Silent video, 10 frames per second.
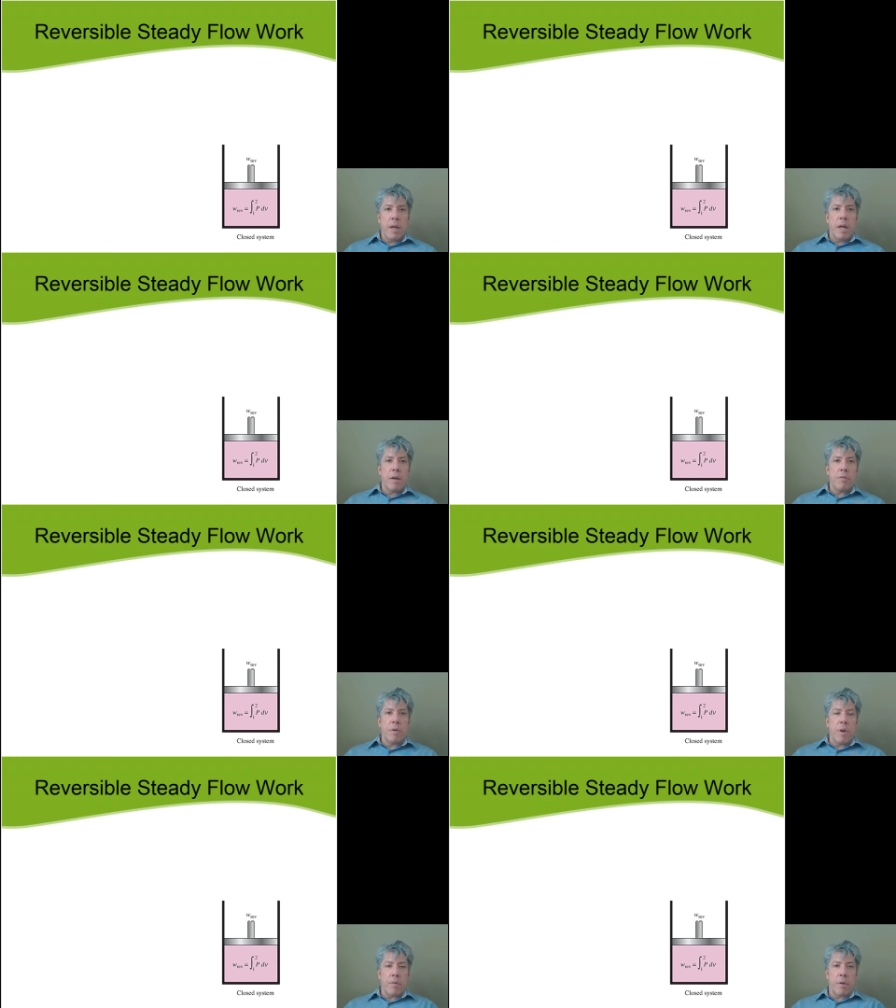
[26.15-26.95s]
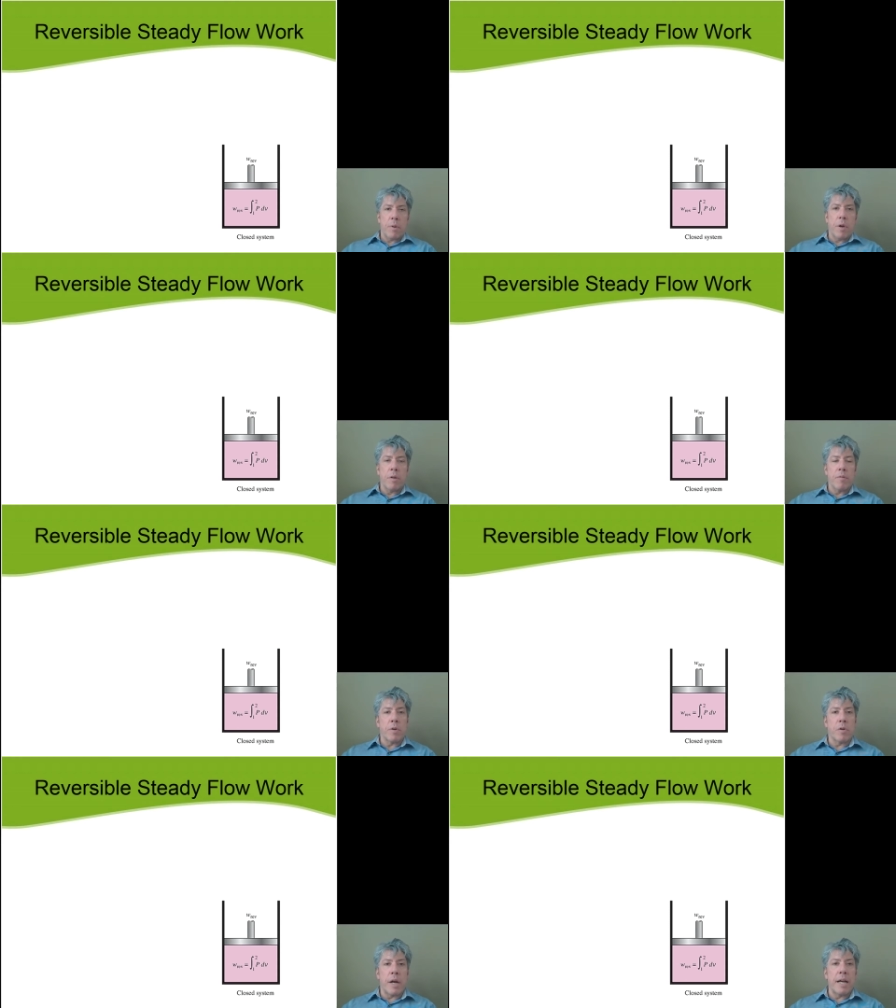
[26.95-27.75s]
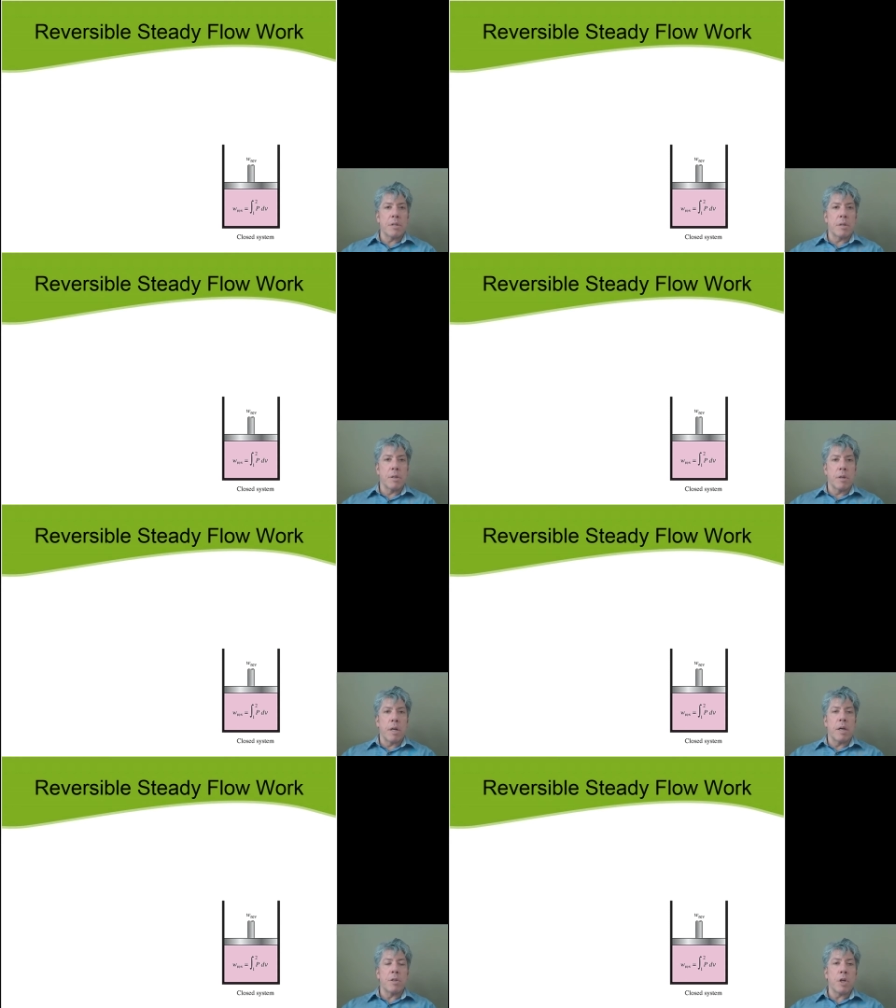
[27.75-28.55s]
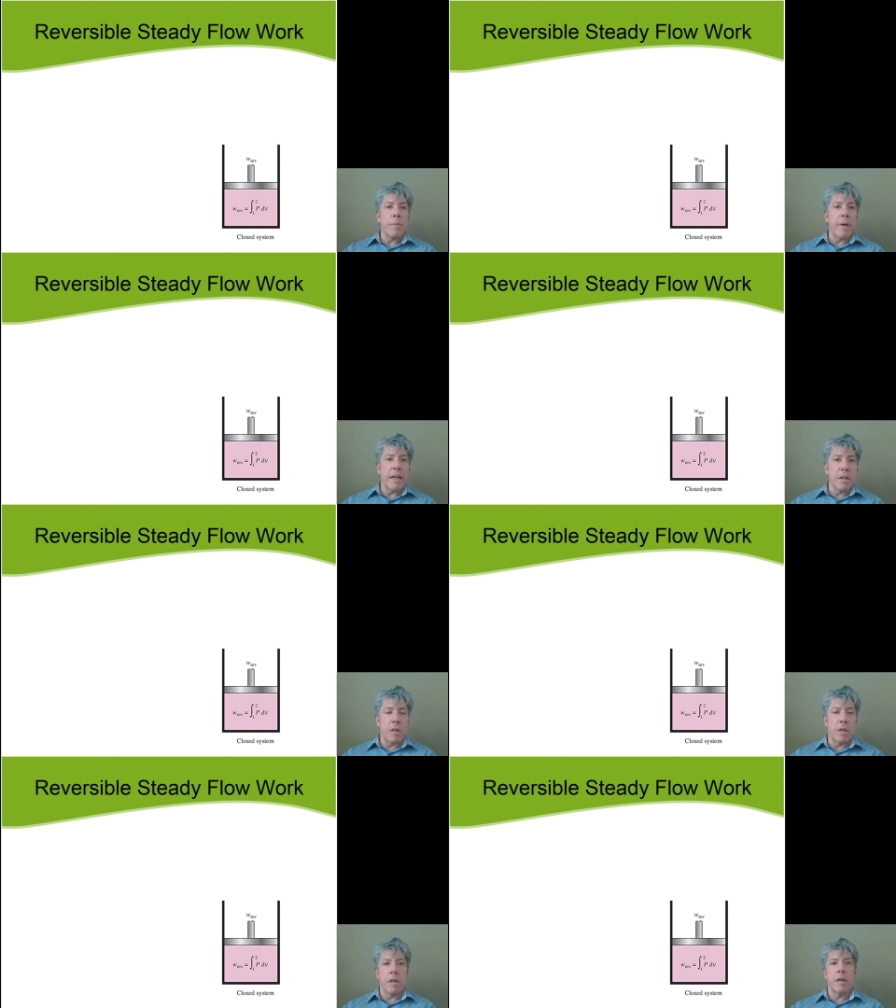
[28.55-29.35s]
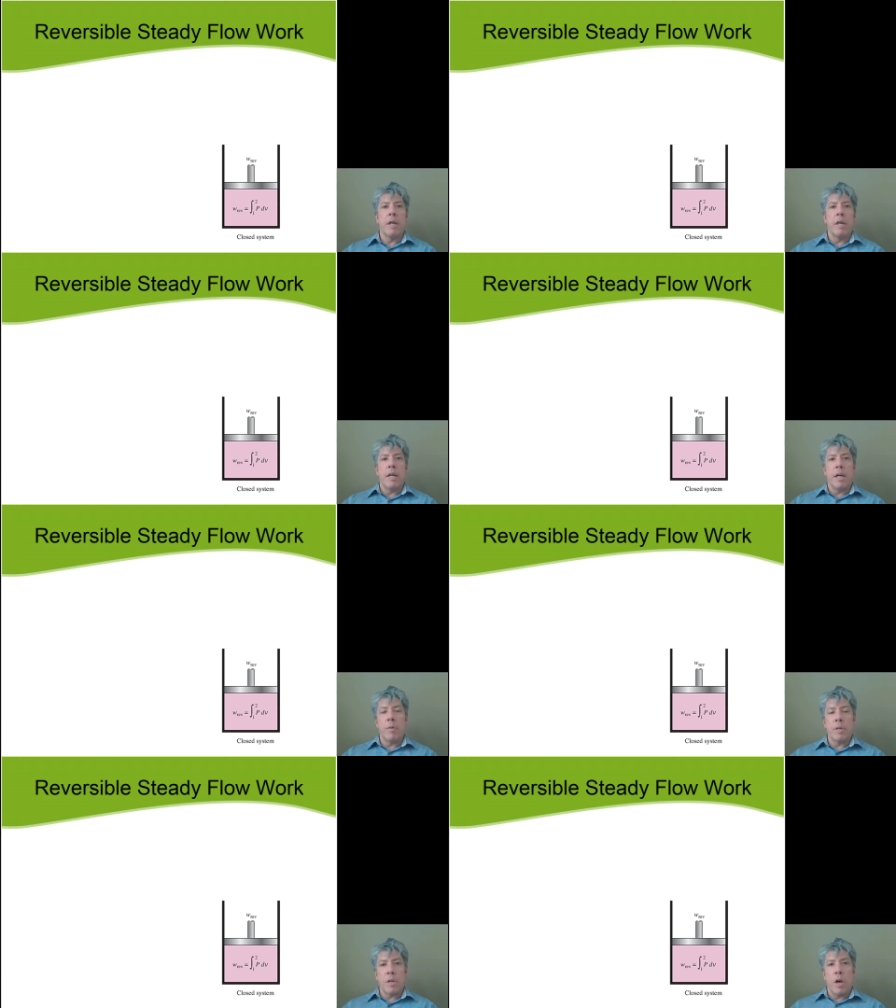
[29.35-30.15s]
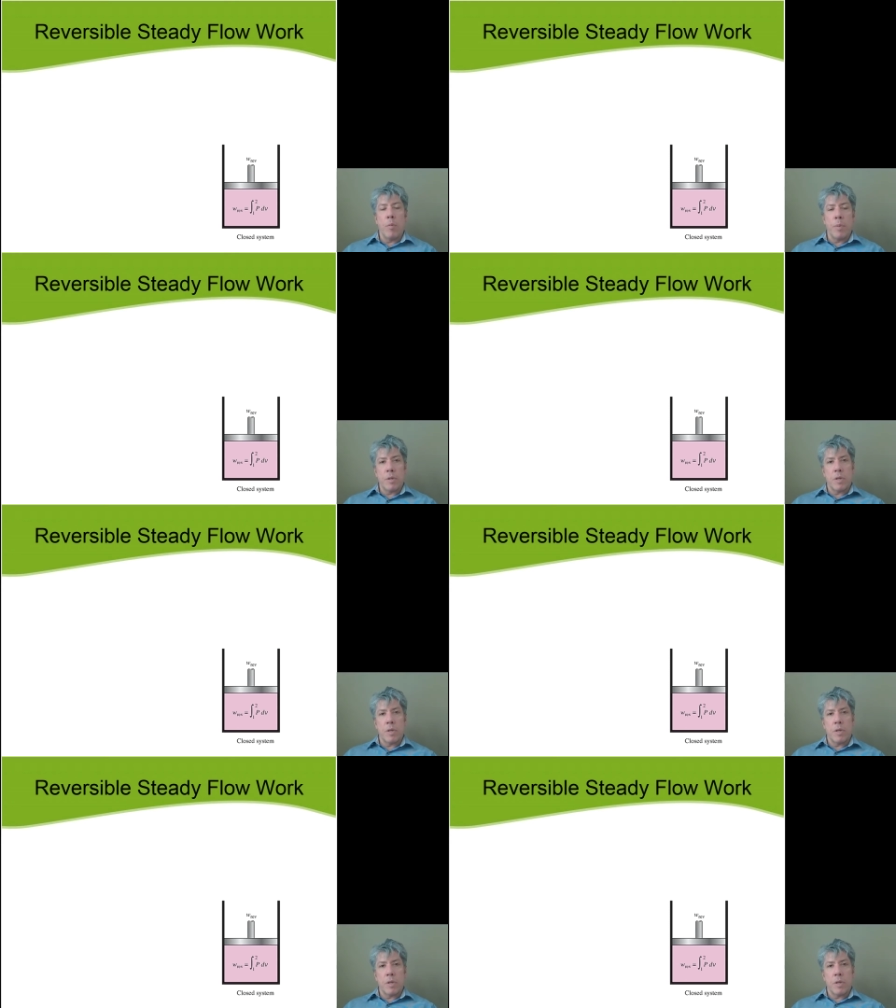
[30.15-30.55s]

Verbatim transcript: Uh, if you've ever heard of the Chrysler uh, turbine car, it was an open